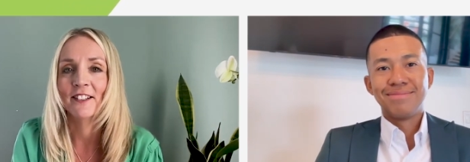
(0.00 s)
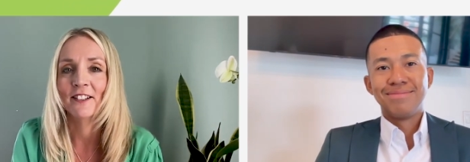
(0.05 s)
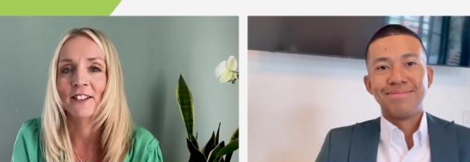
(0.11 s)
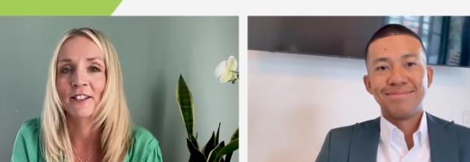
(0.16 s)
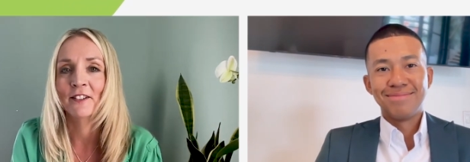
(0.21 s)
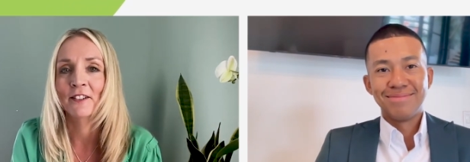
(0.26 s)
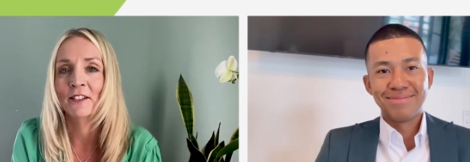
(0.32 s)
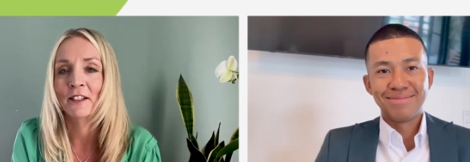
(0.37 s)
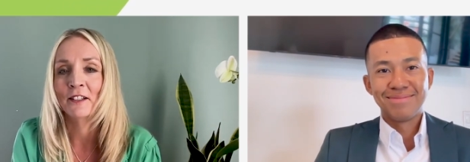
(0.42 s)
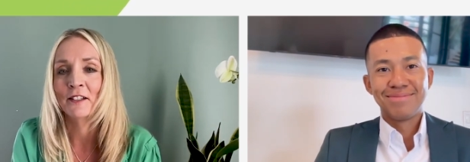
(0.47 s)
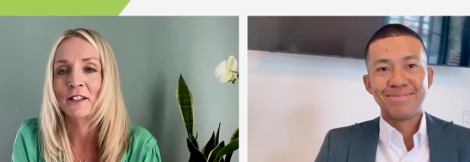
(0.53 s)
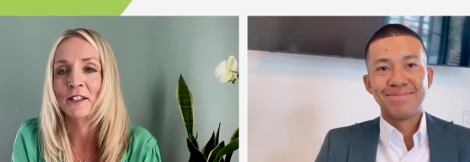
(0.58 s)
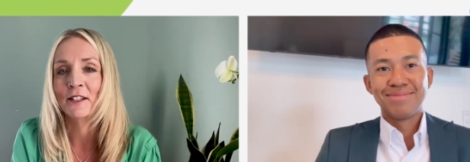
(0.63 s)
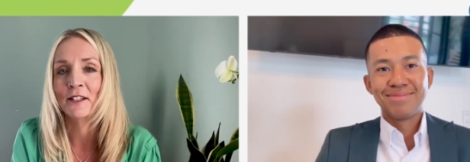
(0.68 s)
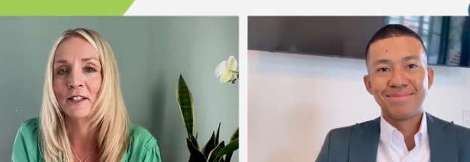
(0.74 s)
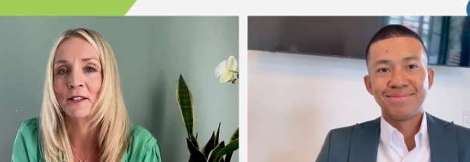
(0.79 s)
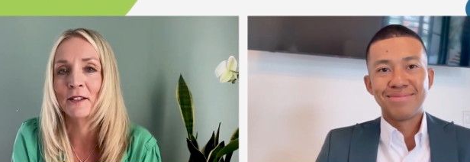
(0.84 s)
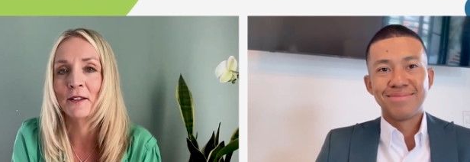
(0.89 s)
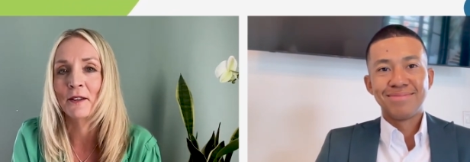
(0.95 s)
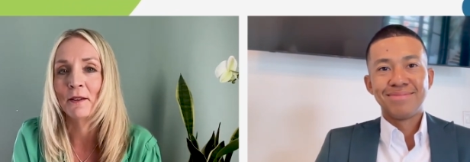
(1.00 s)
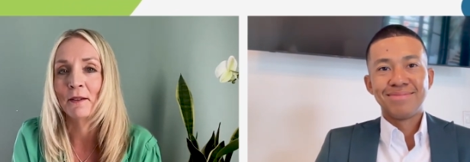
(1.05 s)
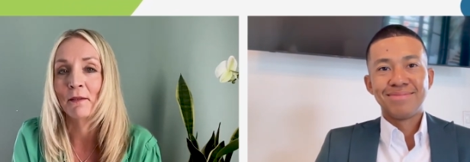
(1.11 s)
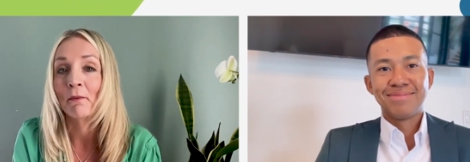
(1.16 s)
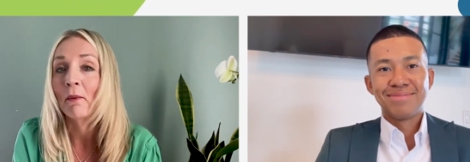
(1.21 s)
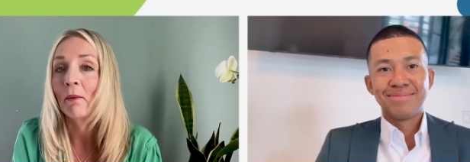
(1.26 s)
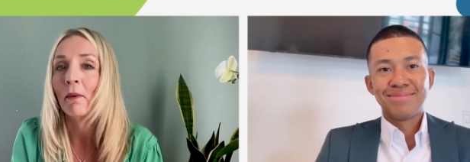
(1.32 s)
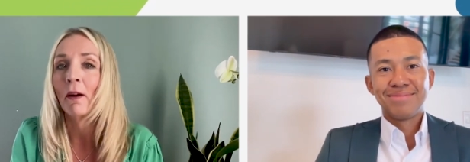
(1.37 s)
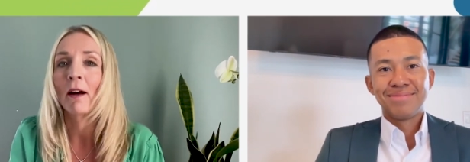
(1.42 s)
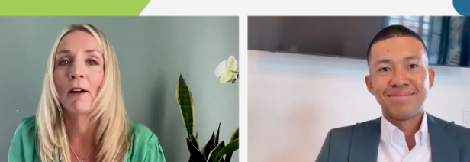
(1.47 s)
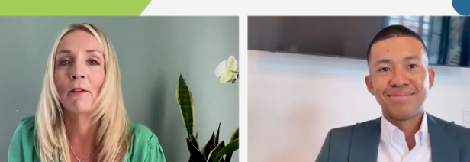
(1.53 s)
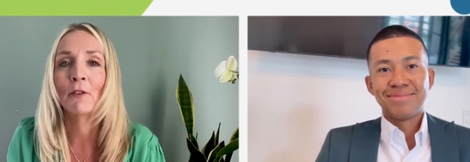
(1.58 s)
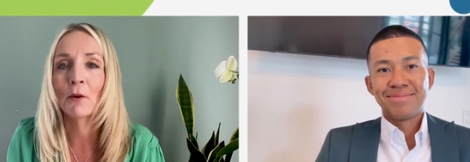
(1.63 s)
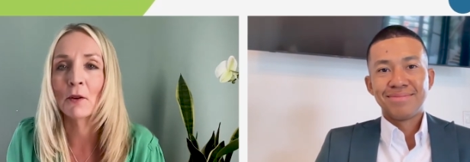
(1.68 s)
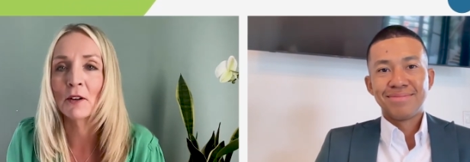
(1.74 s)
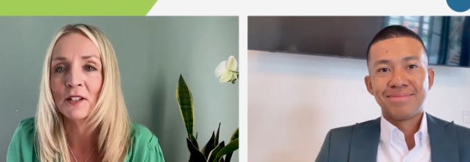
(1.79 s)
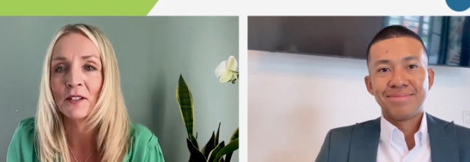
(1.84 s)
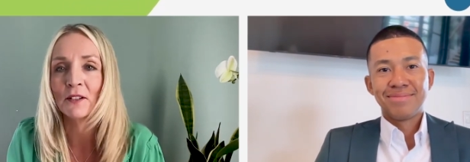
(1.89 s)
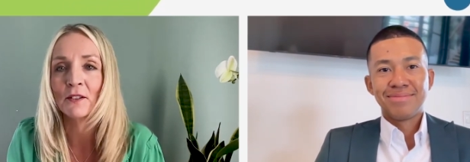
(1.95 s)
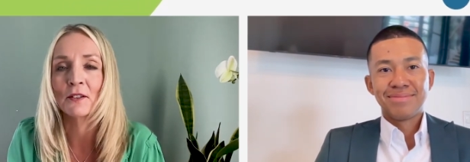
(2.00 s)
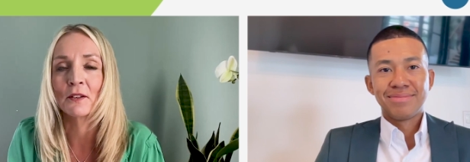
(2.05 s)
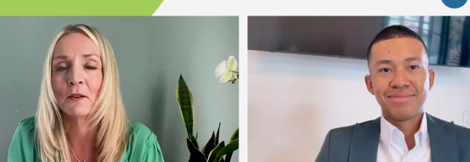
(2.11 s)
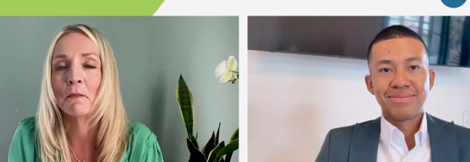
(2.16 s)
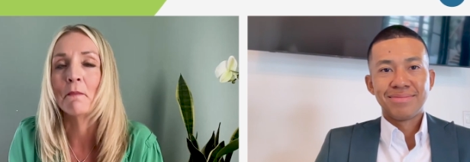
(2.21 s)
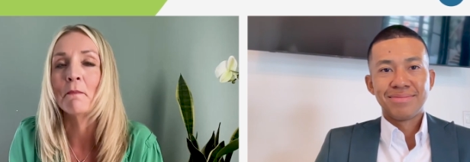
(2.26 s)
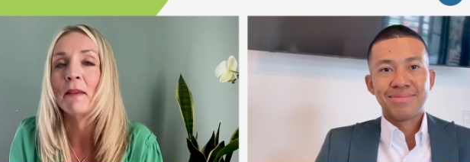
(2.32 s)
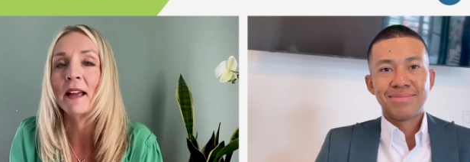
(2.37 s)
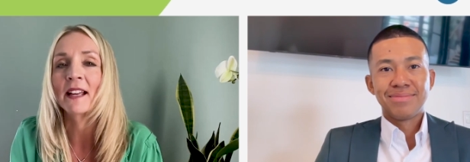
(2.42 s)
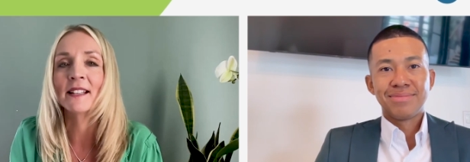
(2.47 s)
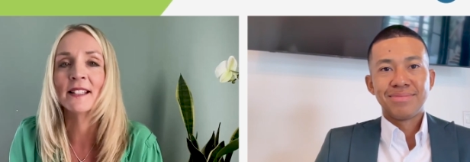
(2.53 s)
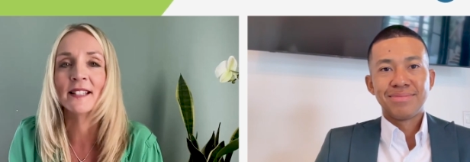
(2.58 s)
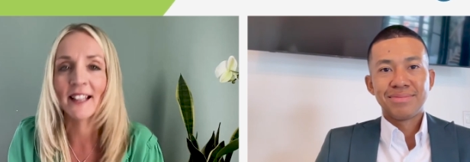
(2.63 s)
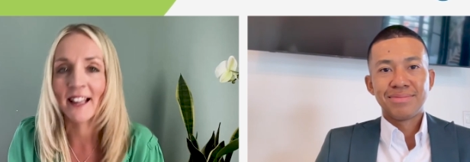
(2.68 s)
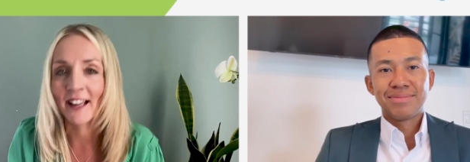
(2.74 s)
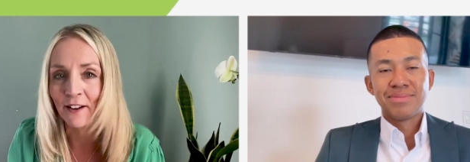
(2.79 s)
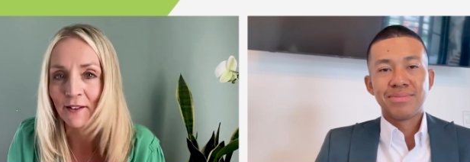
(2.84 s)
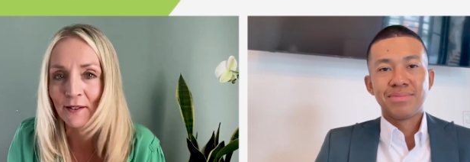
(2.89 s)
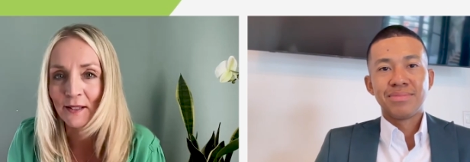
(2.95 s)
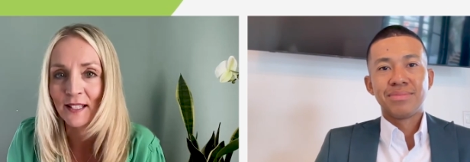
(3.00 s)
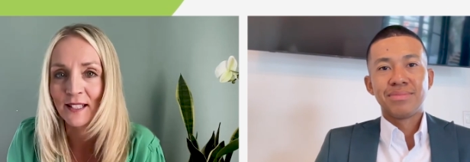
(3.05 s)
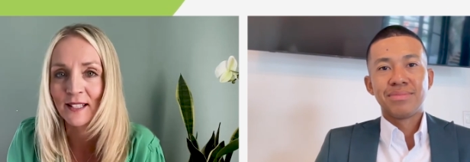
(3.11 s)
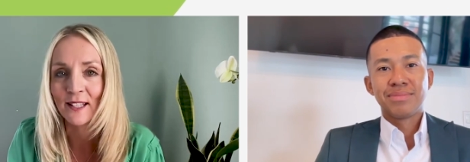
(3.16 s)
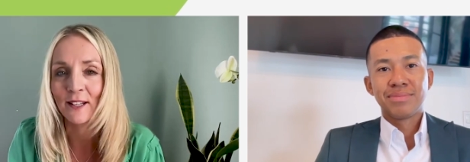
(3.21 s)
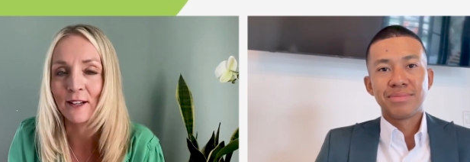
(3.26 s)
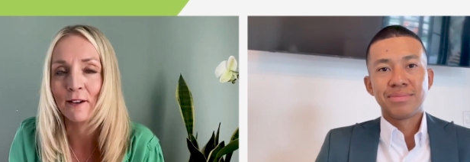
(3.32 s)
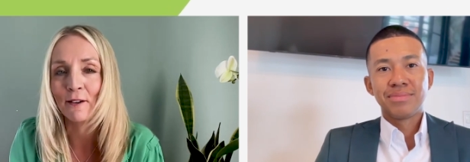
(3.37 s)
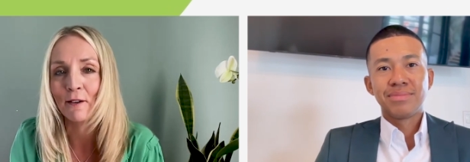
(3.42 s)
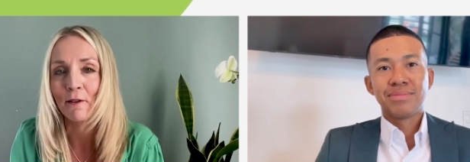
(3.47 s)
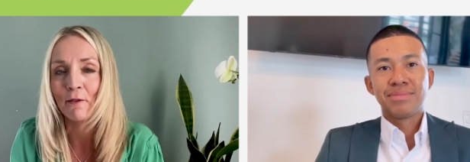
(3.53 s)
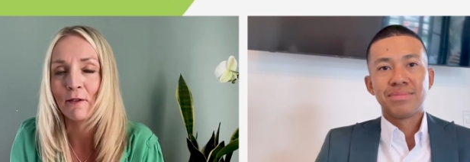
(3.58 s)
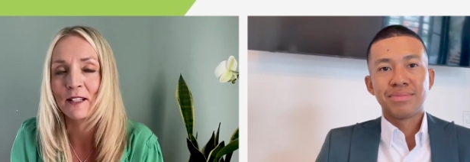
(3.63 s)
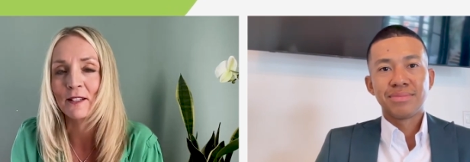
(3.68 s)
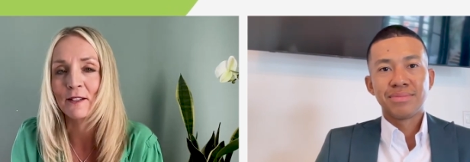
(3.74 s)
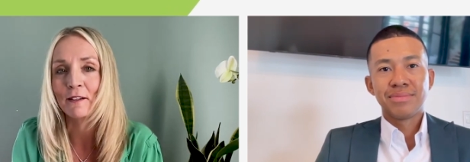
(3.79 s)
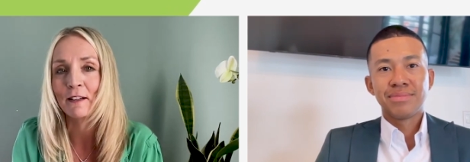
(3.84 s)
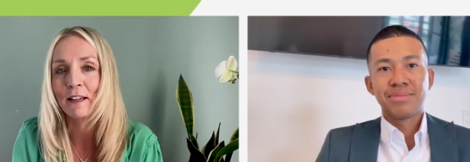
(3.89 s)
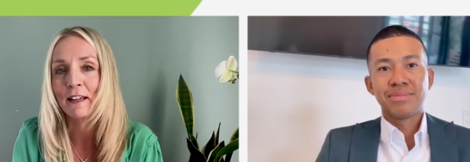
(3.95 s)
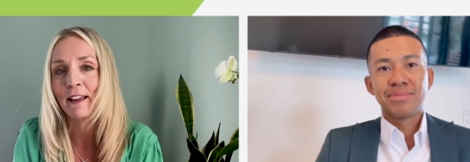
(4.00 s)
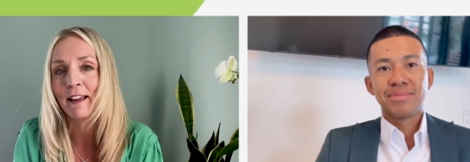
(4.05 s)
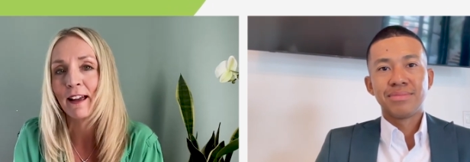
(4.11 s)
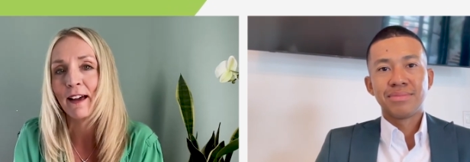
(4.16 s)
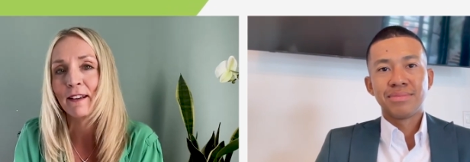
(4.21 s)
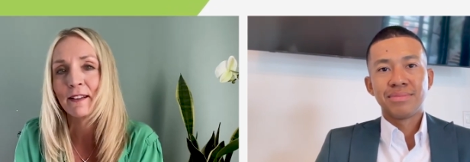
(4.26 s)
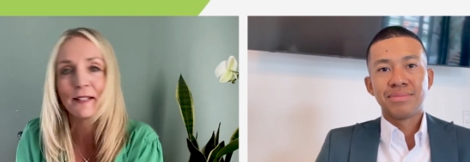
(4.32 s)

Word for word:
Speaker 1: It's of course there's amazing houses that you're always looking at.